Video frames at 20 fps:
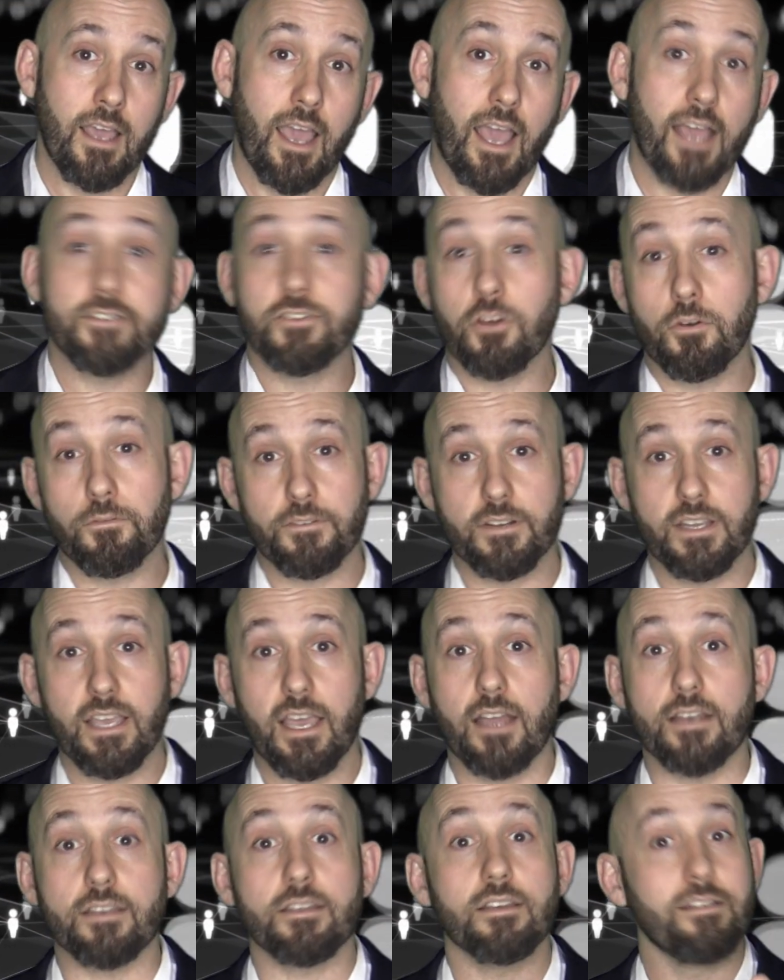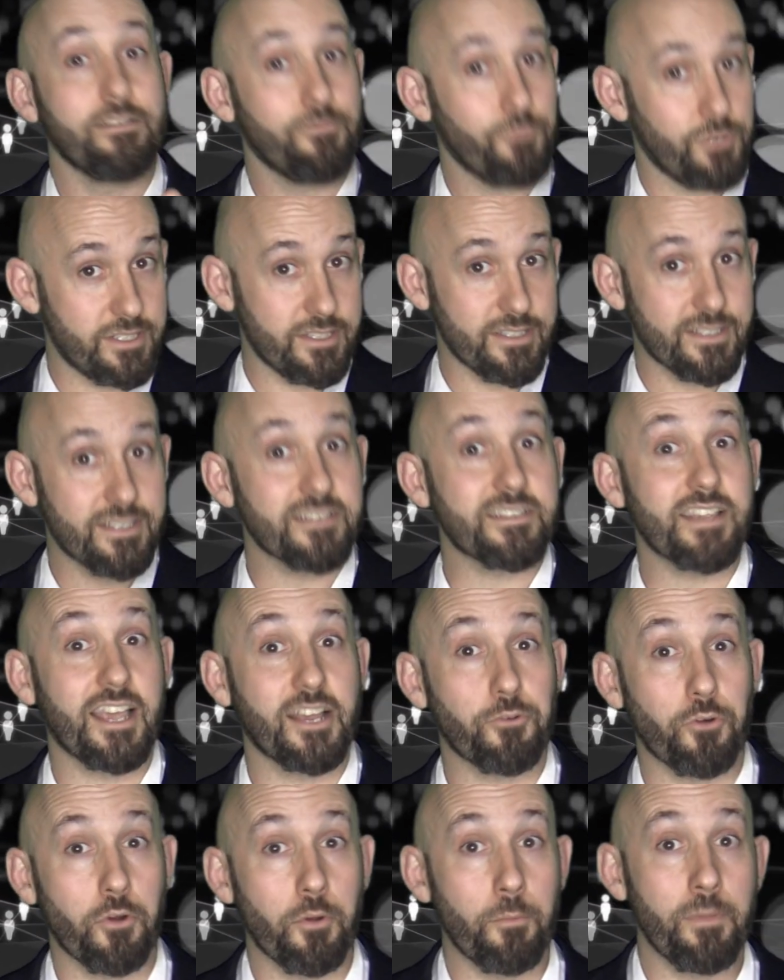And don't forget, which is to say
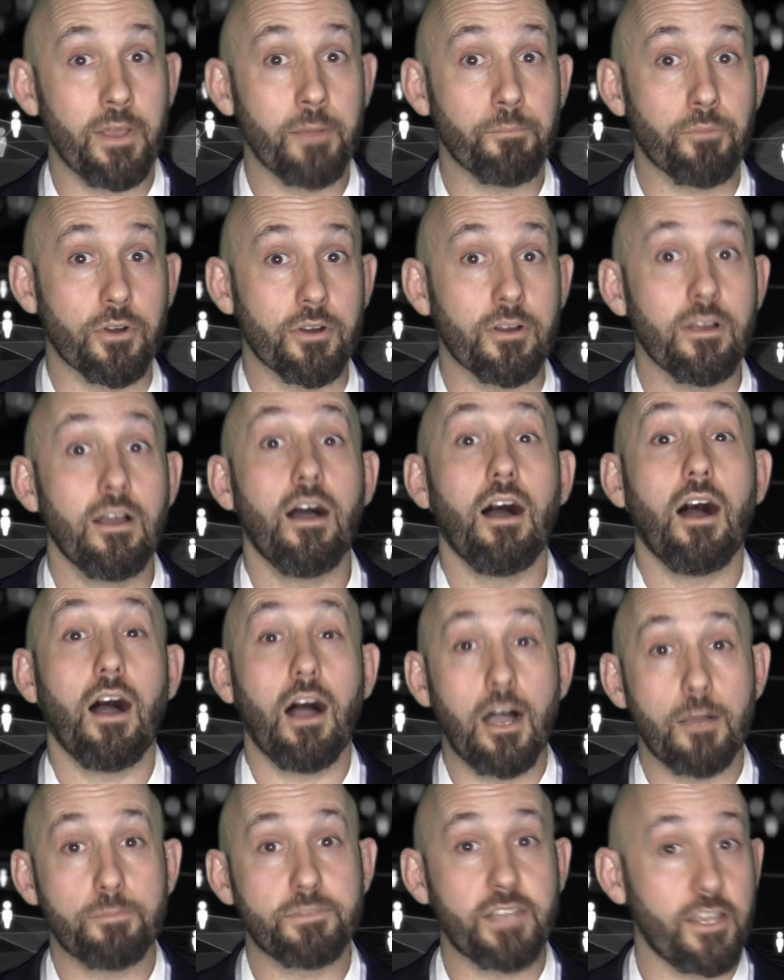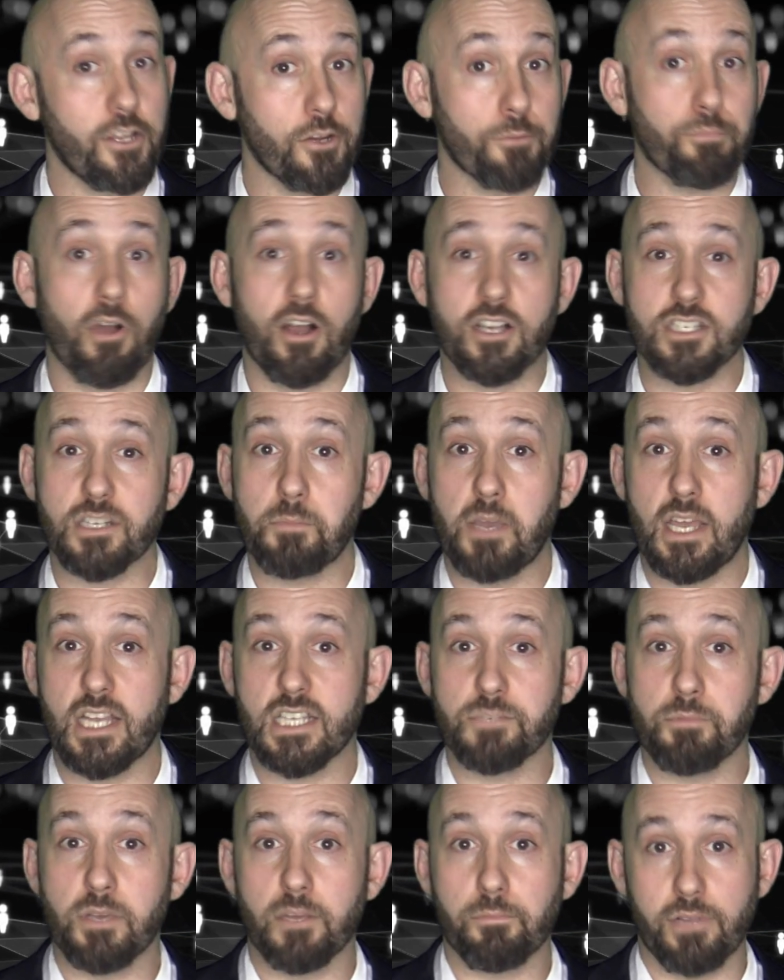to remember, update your project
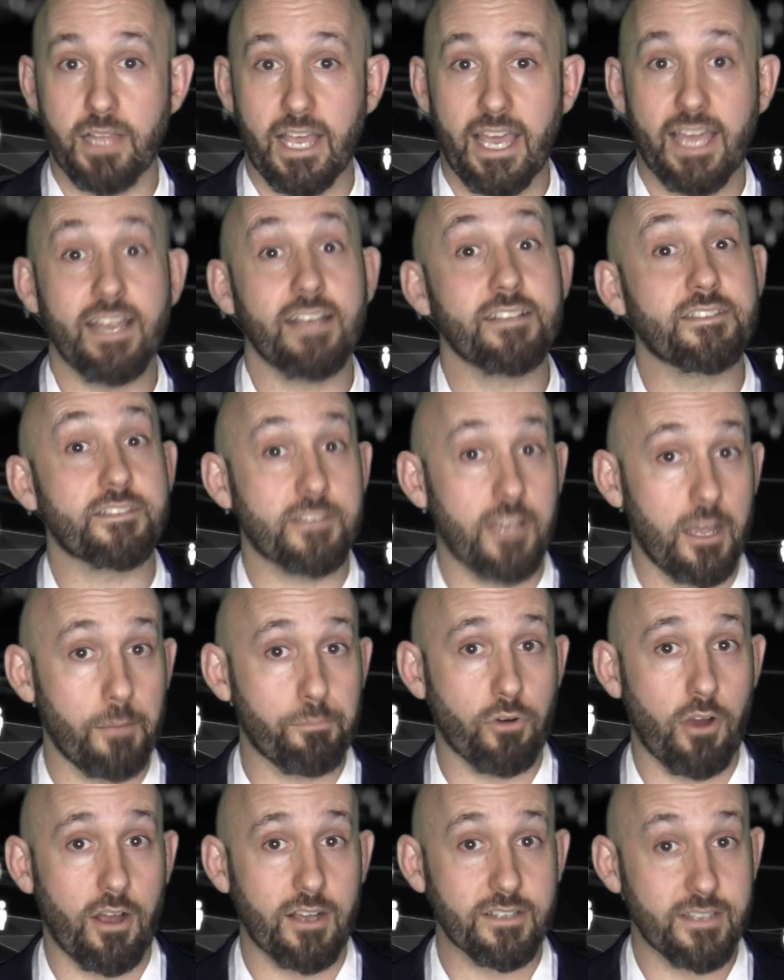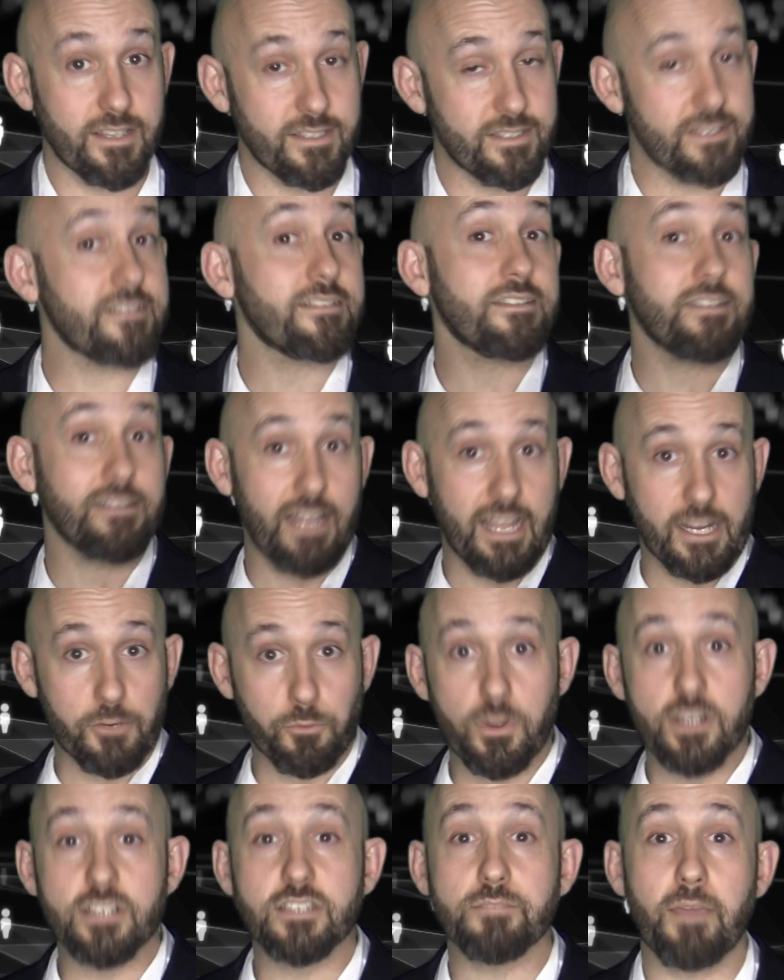management plan and sub-processes like
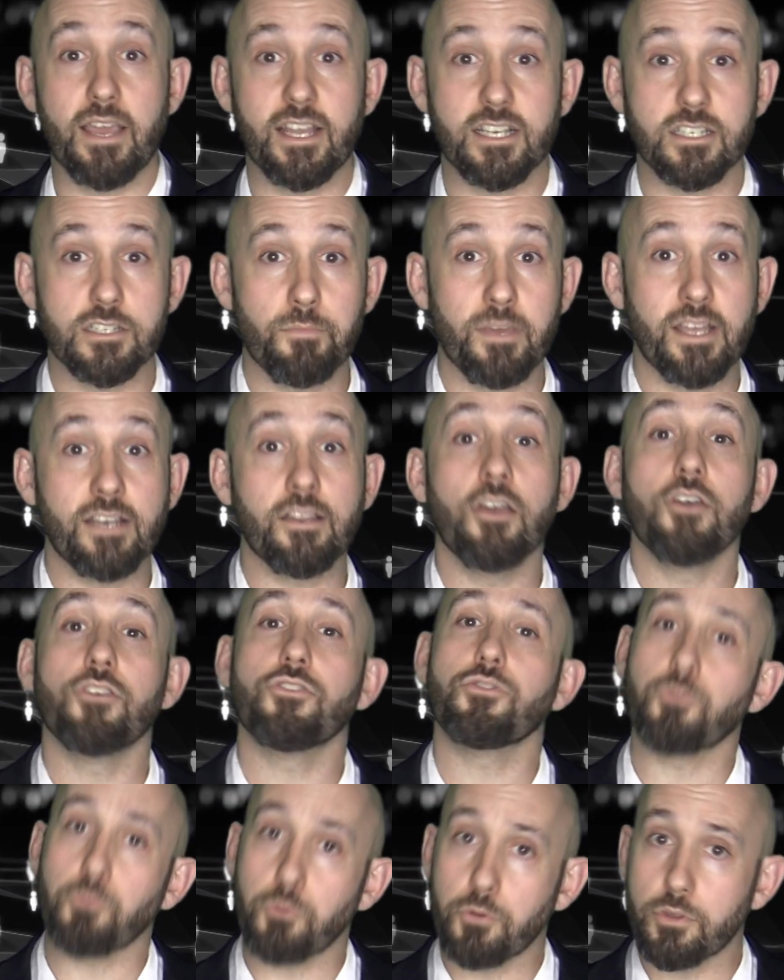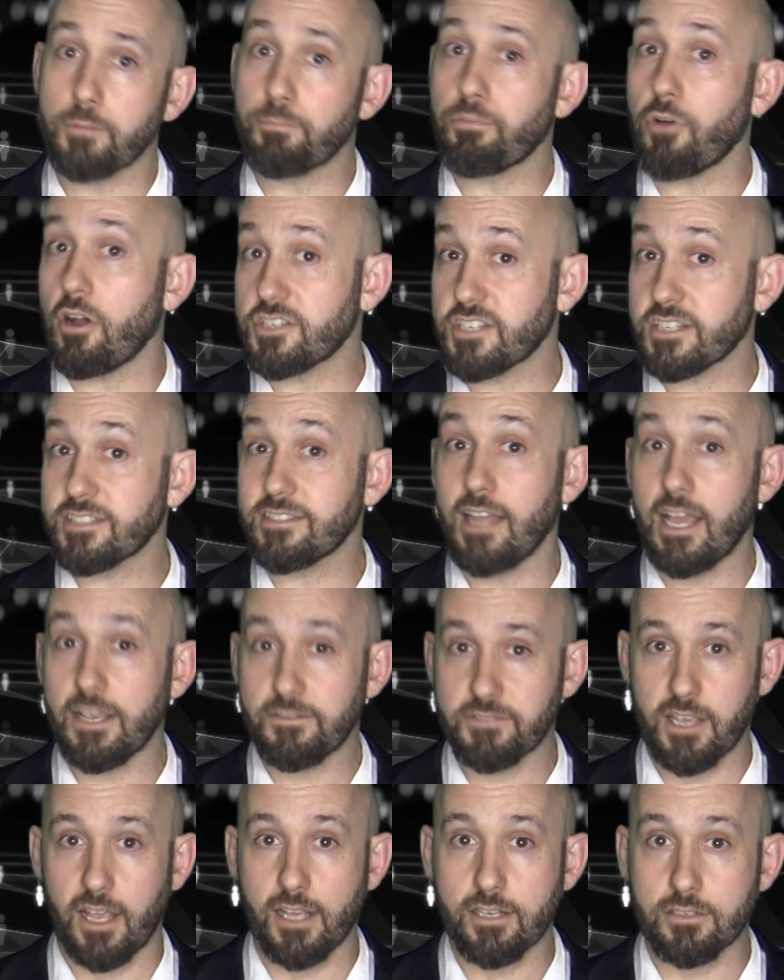risk management through the project's
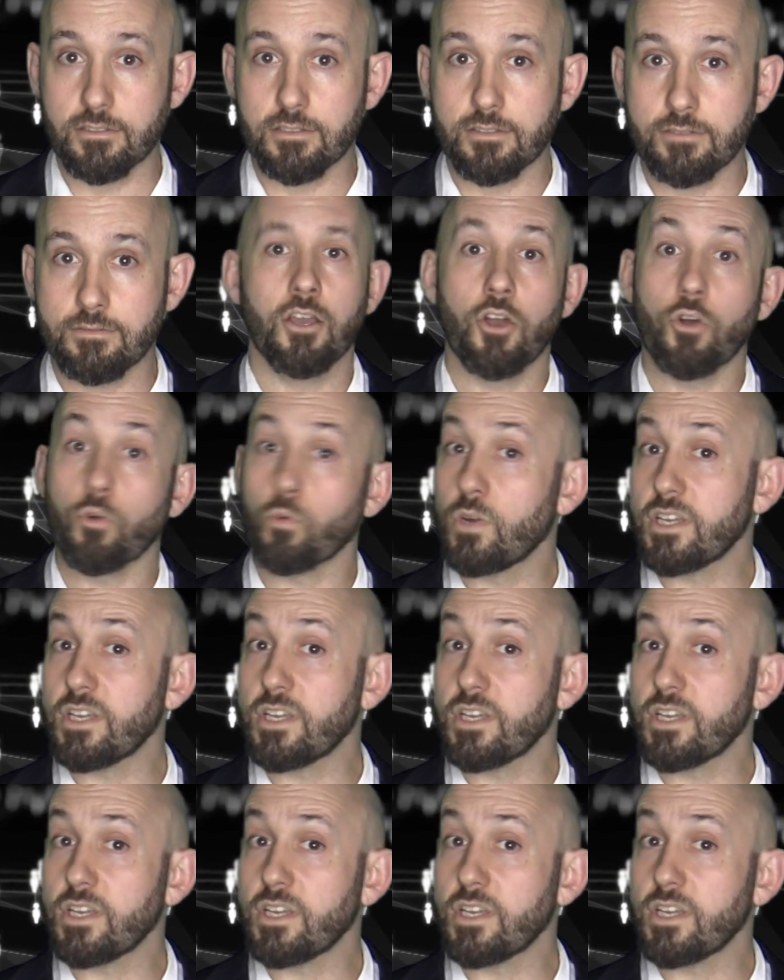lifecycle.